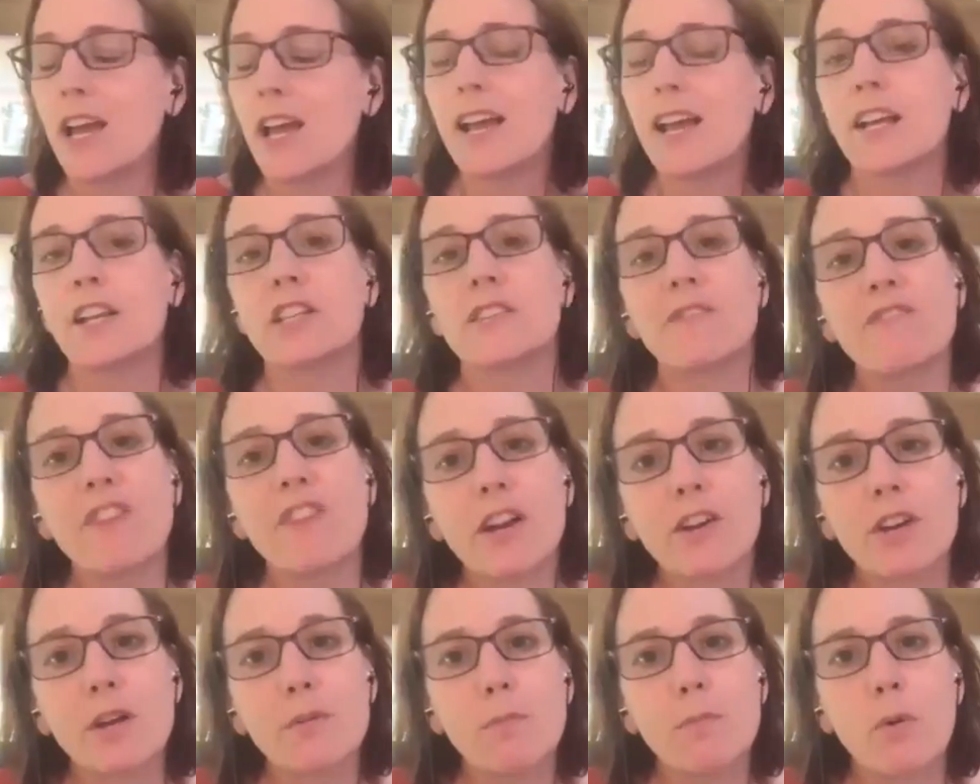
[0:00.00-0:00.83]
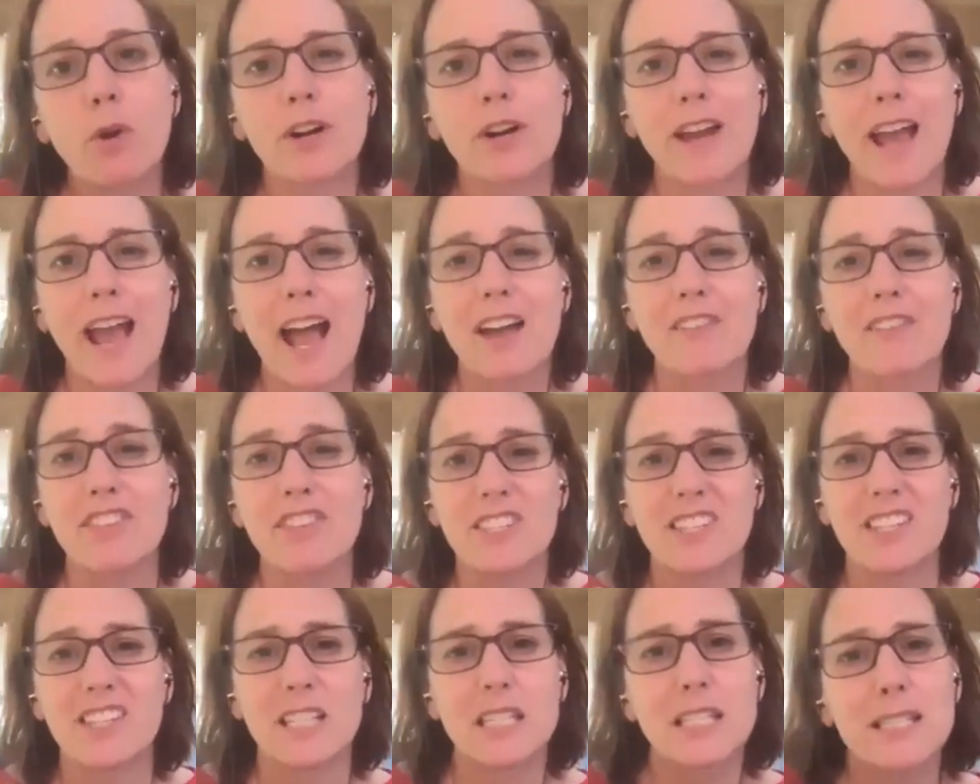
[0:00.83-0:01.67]
And it's very important to have this
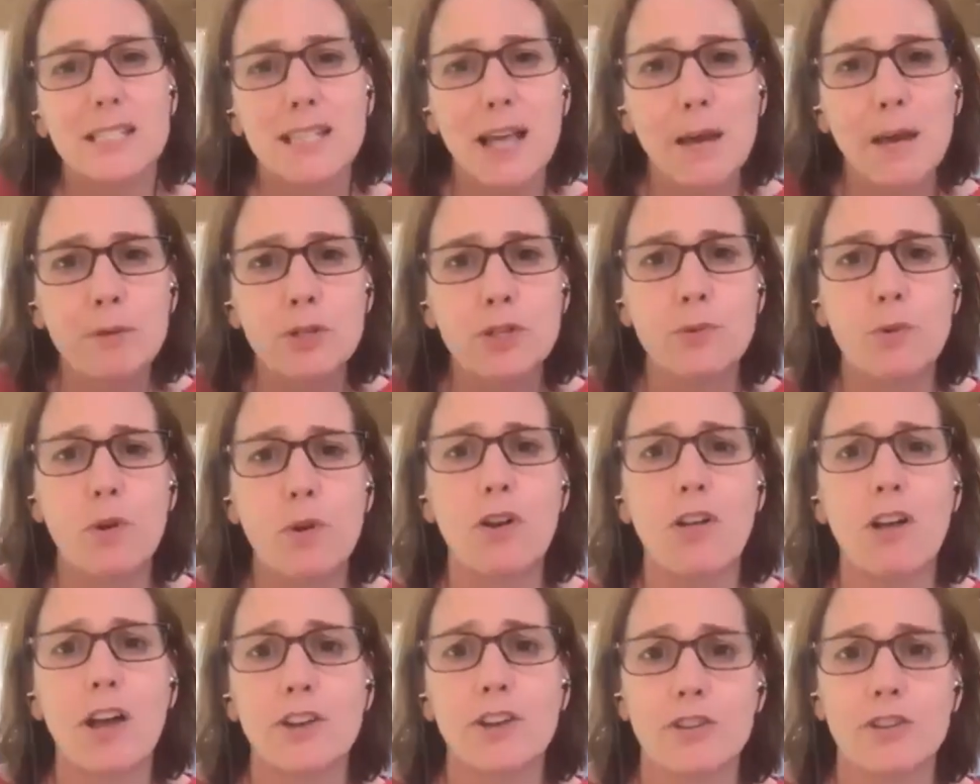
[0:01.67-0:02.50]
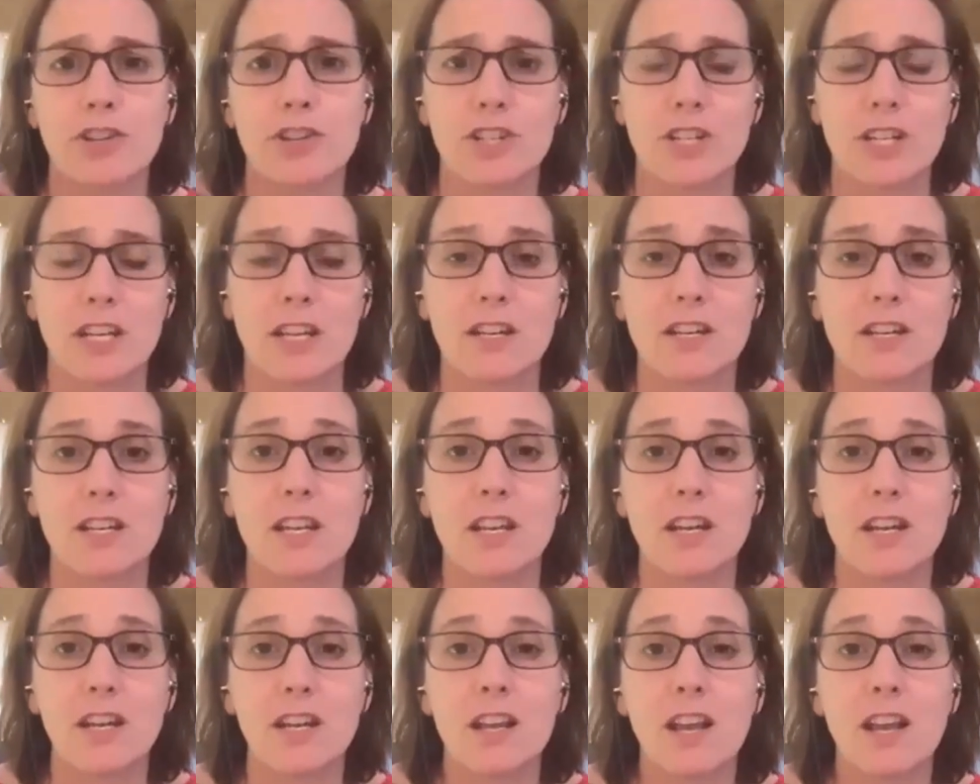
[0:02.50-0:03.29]
conceptual understanding